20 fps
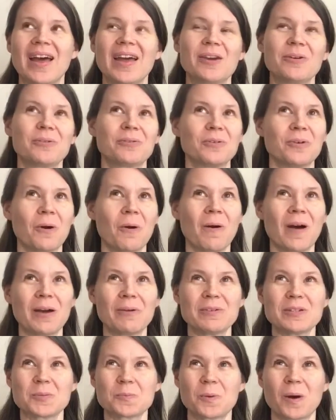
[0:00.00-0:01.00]
don't know, I
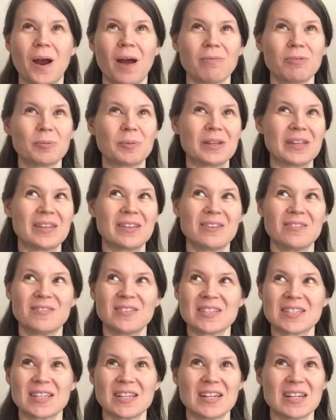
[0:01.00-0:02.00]
was probably in the
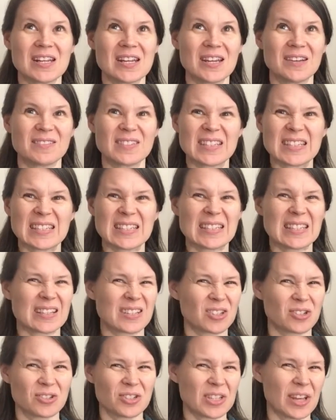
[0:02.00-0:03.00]
vicinity of
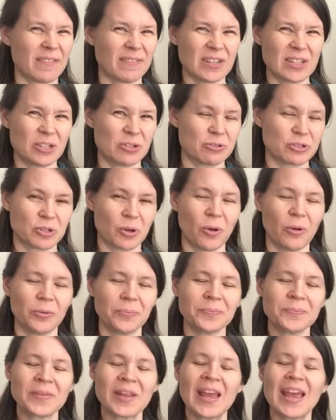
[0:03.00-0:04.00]
6 or 7 years
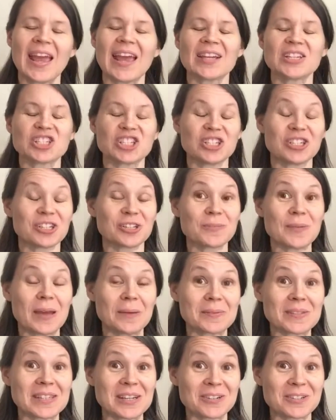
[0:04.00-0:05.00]
old, and she took me
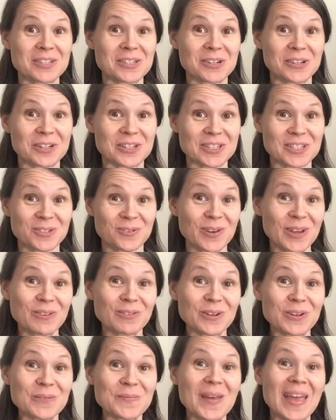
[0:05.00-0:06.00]
upstairs to her sewing
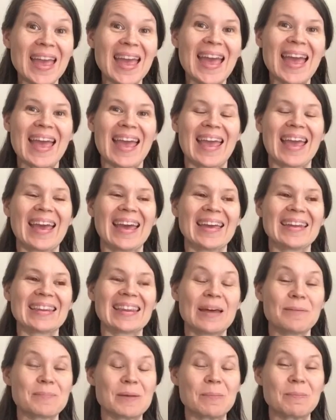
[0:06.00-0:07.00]
room and
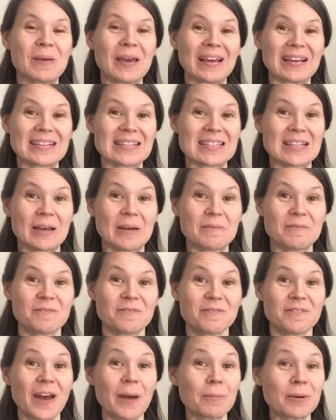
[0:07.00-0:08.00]
let me pick some
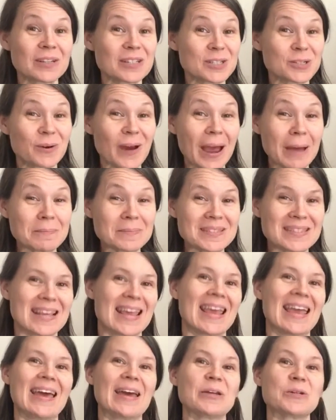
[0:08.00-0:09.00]
fabric scraps,
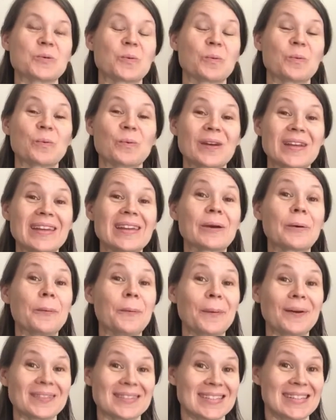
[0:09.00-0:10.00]
and we
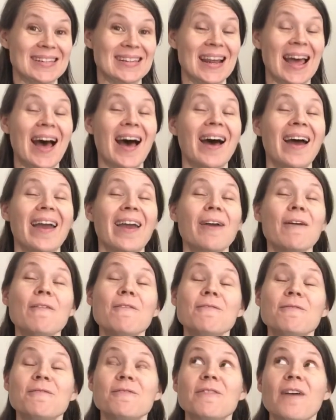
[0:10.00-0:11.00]
quilted. I
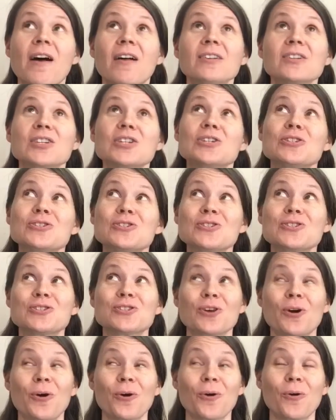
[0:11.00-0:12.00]
felt
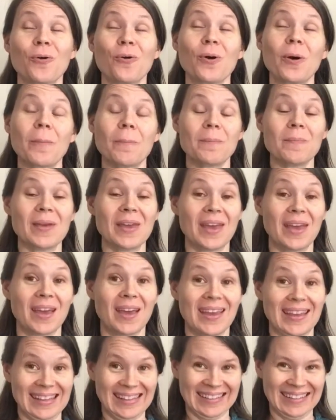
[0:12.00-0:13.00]
so
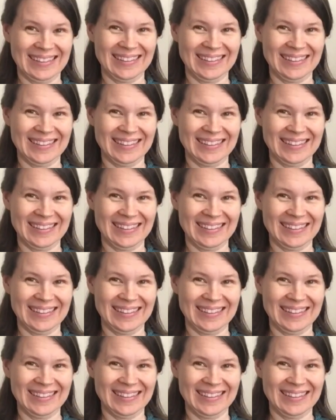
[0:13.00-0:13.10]
big